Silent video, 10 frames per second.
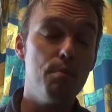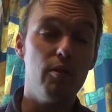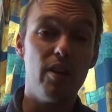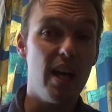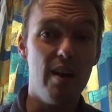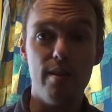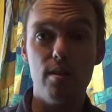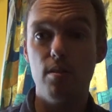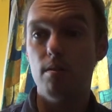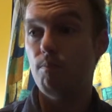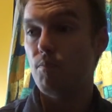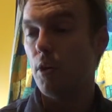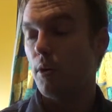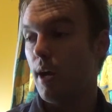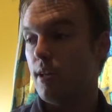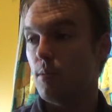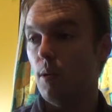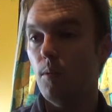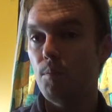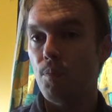but if I can't, that's okay as well.